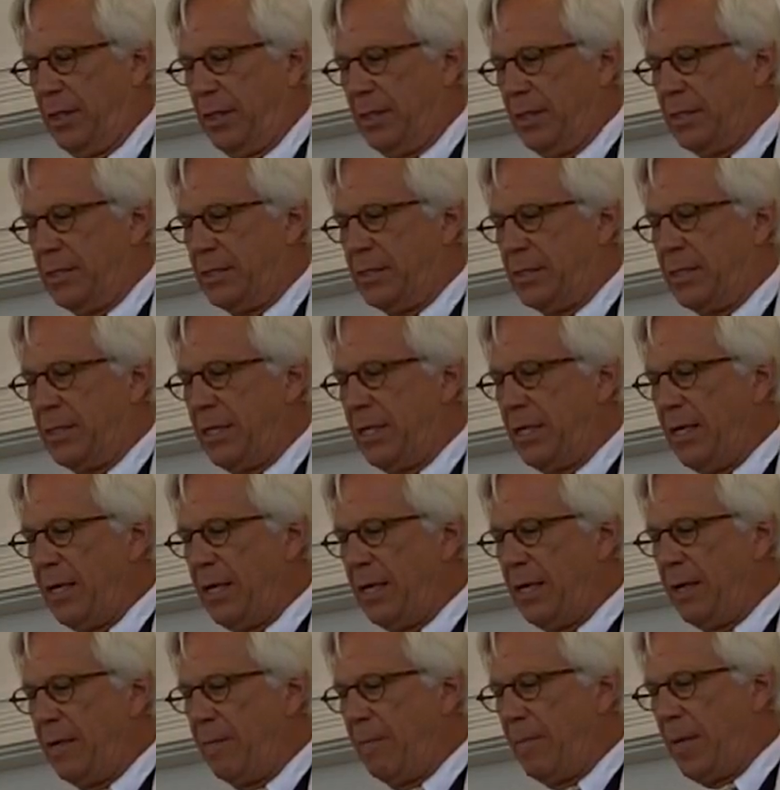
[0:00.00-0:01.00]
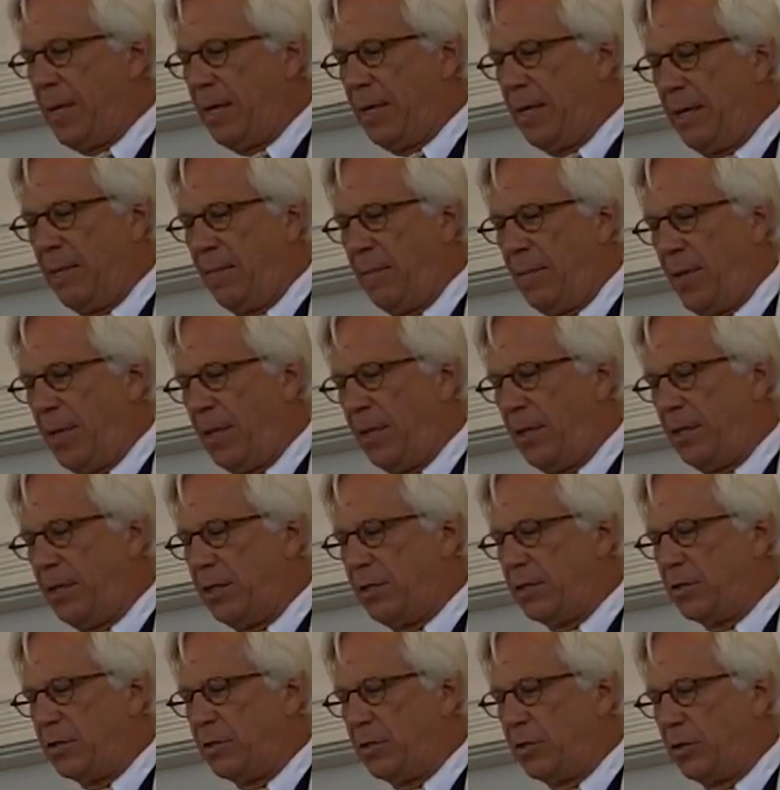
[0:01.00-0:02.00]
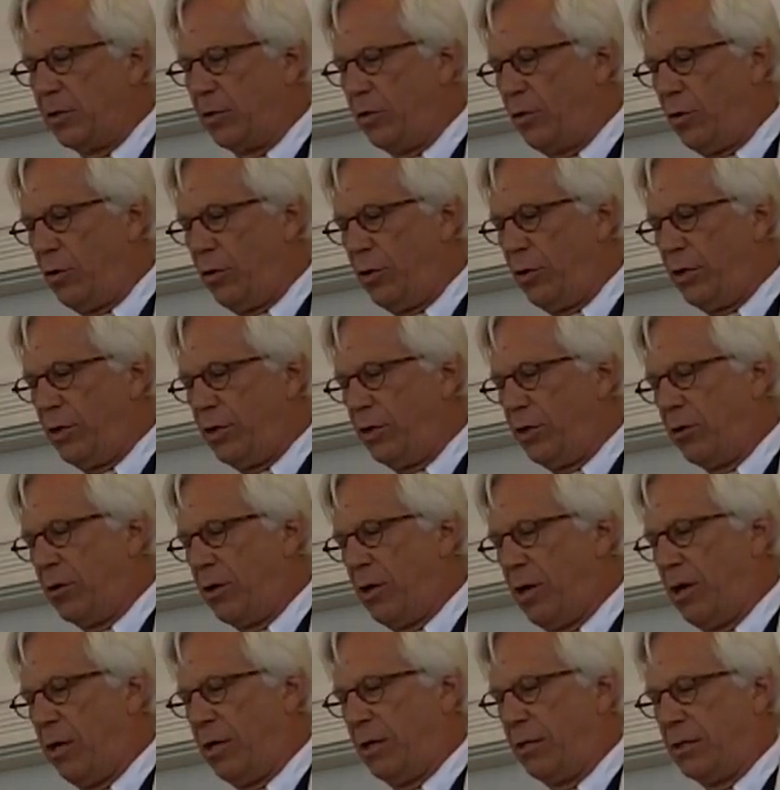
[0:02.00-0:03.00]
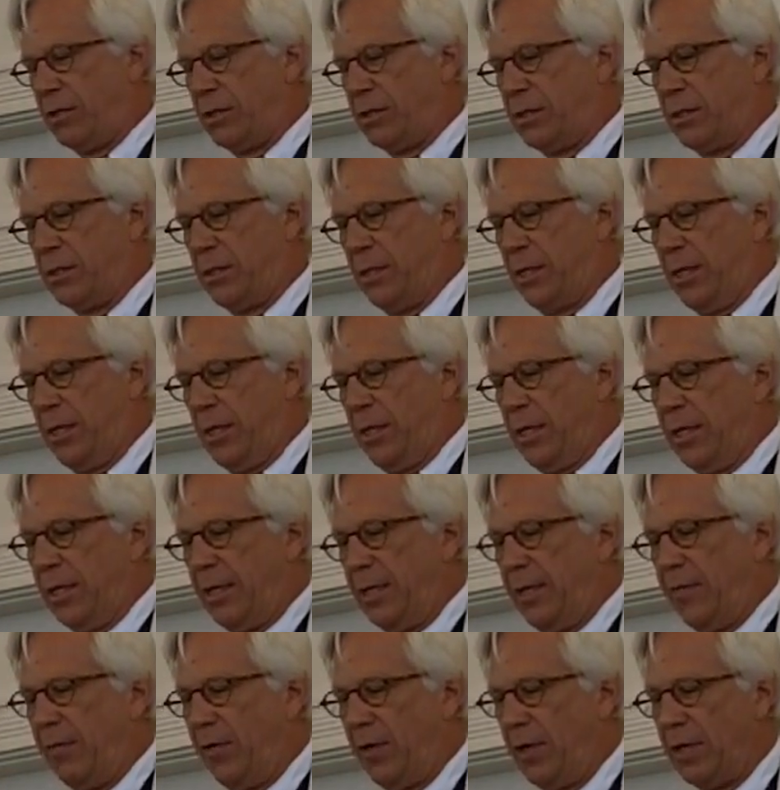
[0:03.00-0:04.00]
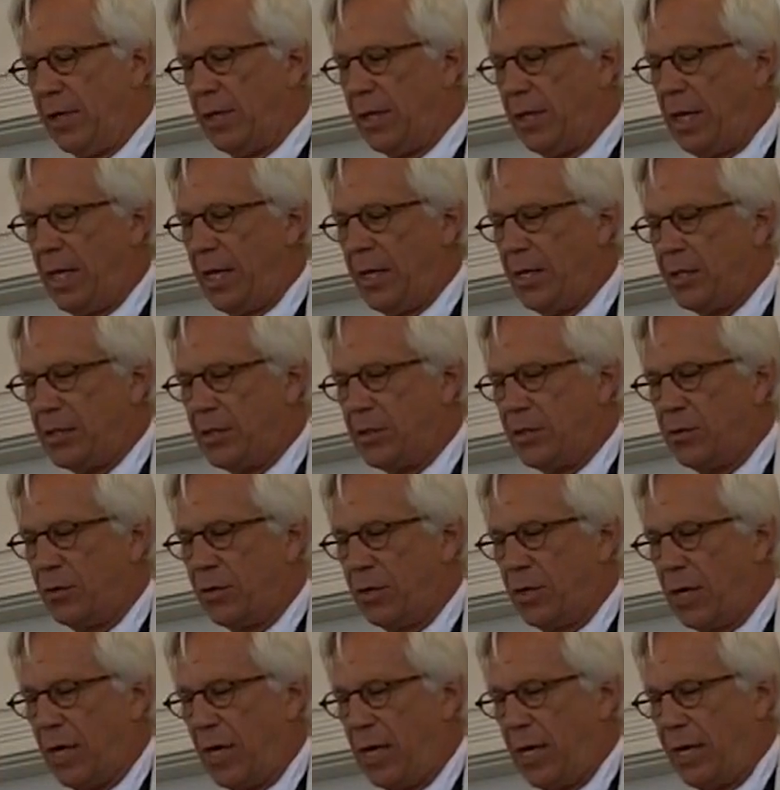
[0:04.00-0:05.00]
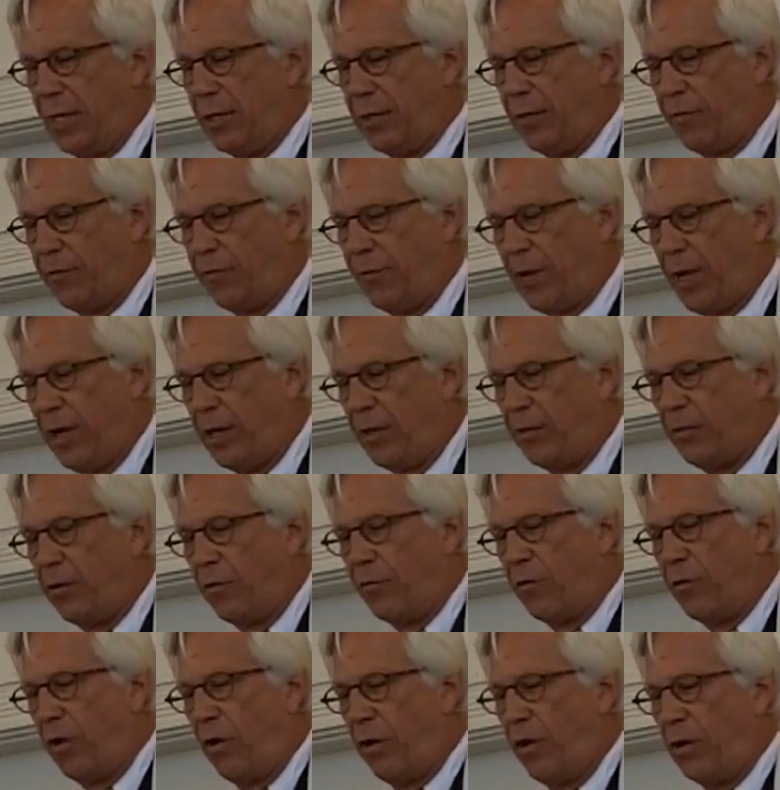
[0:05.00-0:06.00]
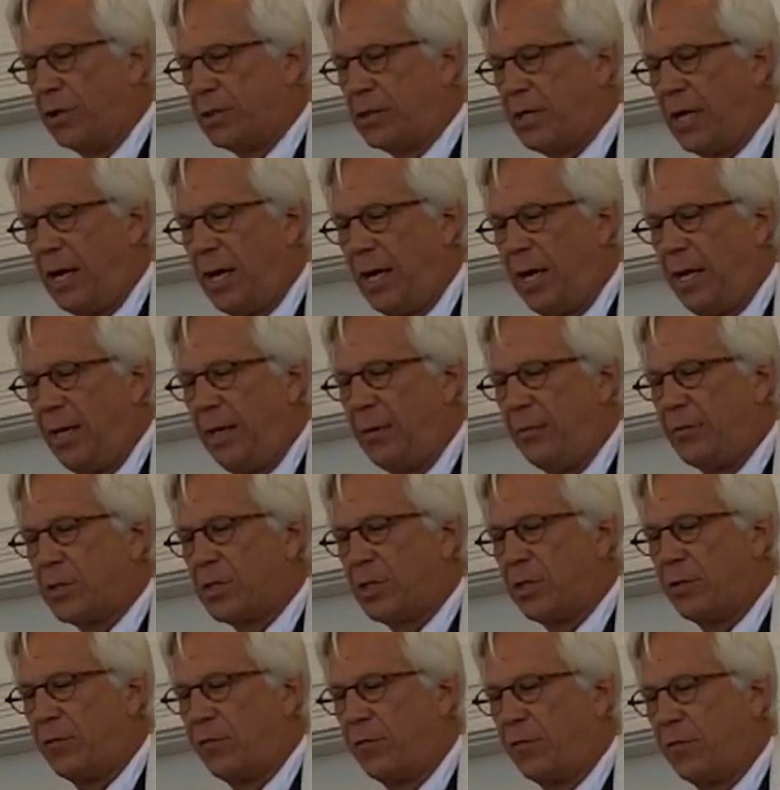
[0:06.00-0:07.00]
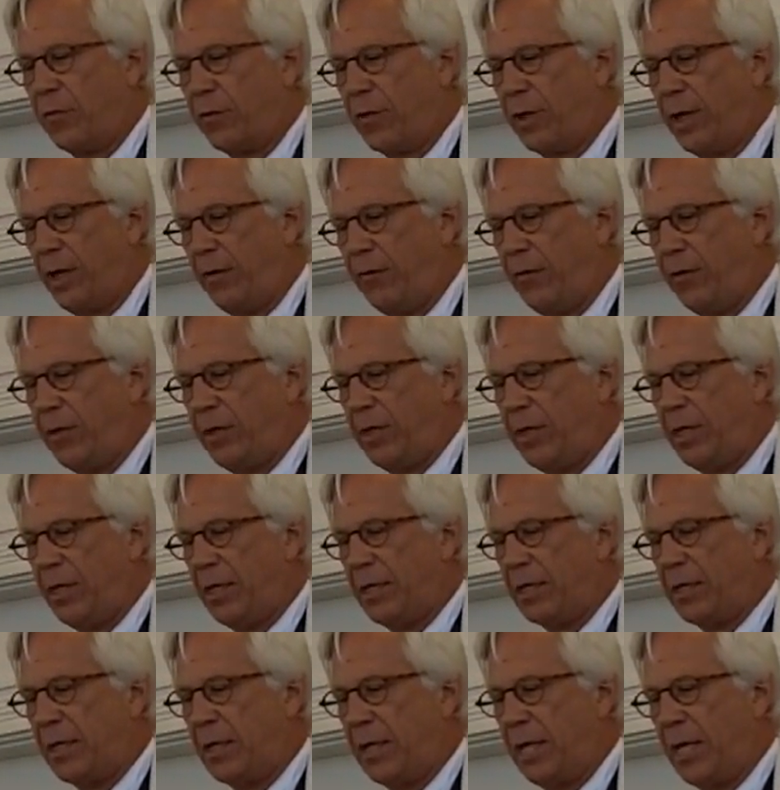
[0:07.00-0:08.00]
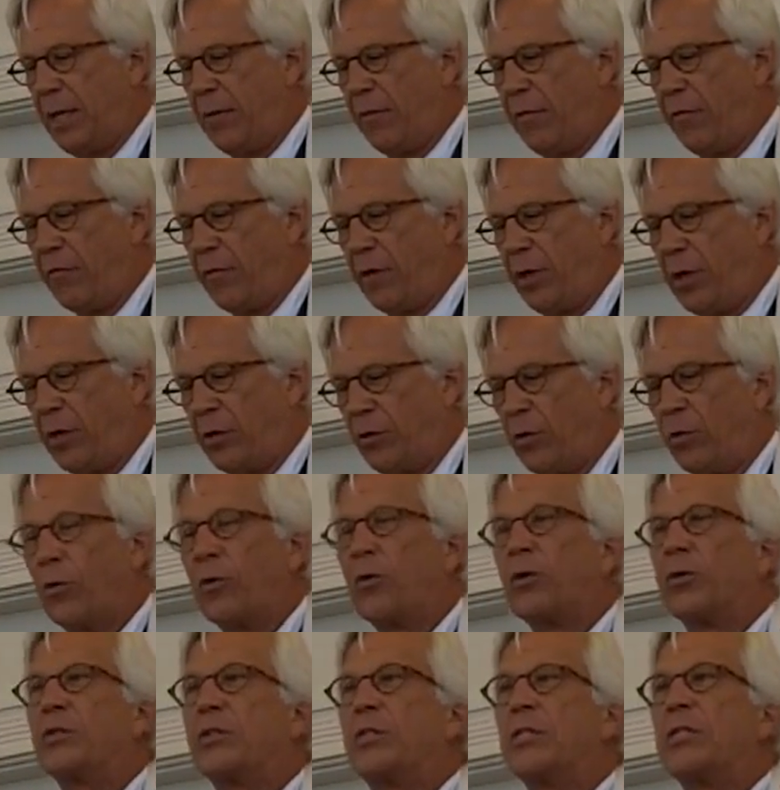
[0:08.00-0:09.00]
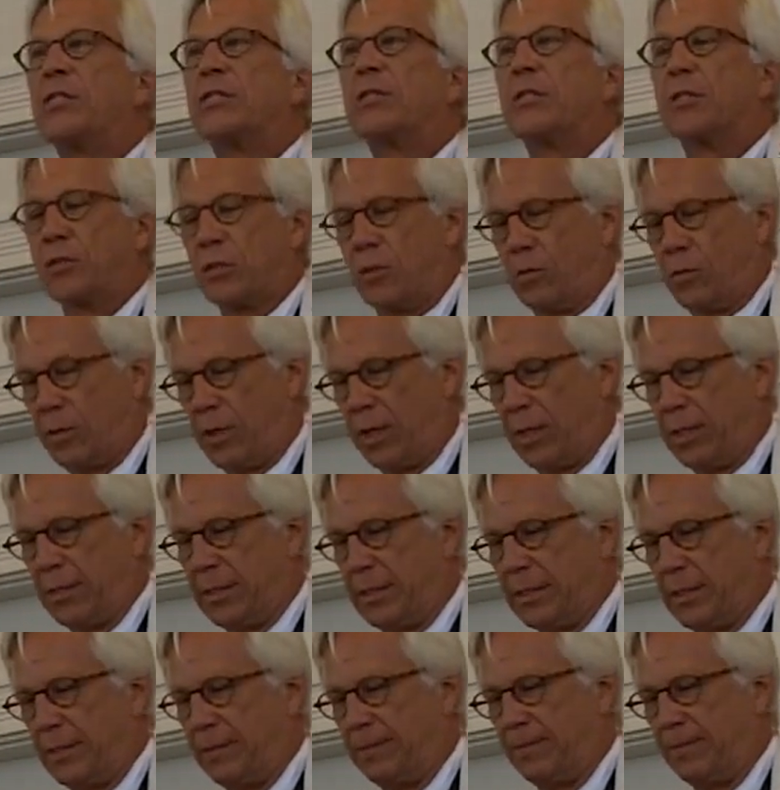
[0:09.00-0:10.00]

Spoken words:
singing and making melody to the Lord in your hearts, giving thanks to God, the Father of all times, and for everything in the name of our Lord Jesus Christ.